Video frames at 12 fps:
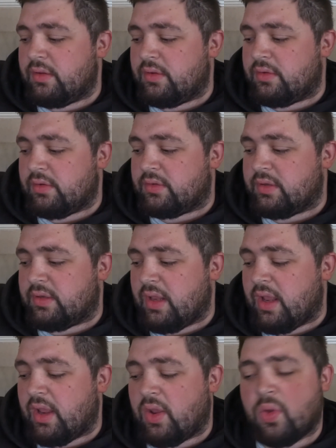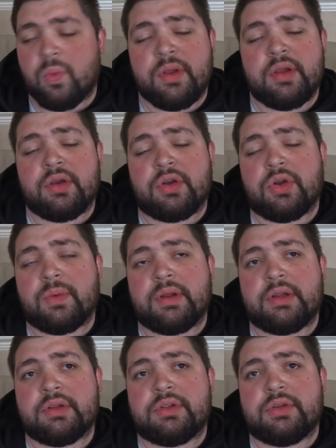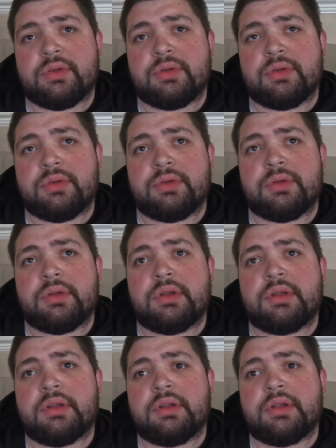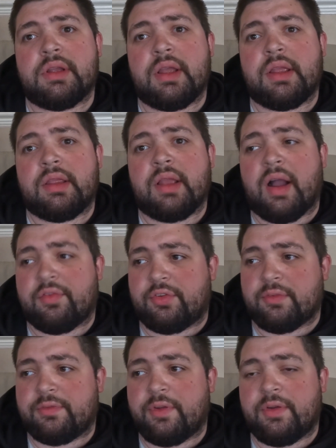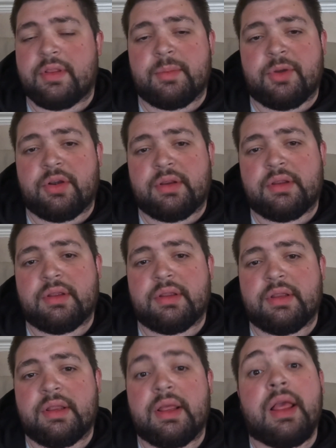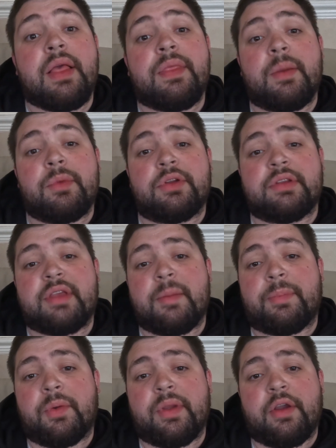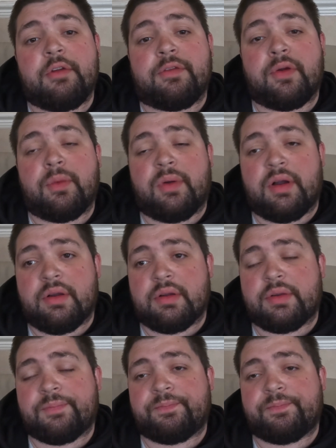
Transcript: So today we are going to have some food in the morning. Then we're going to take Bowie out for a walk.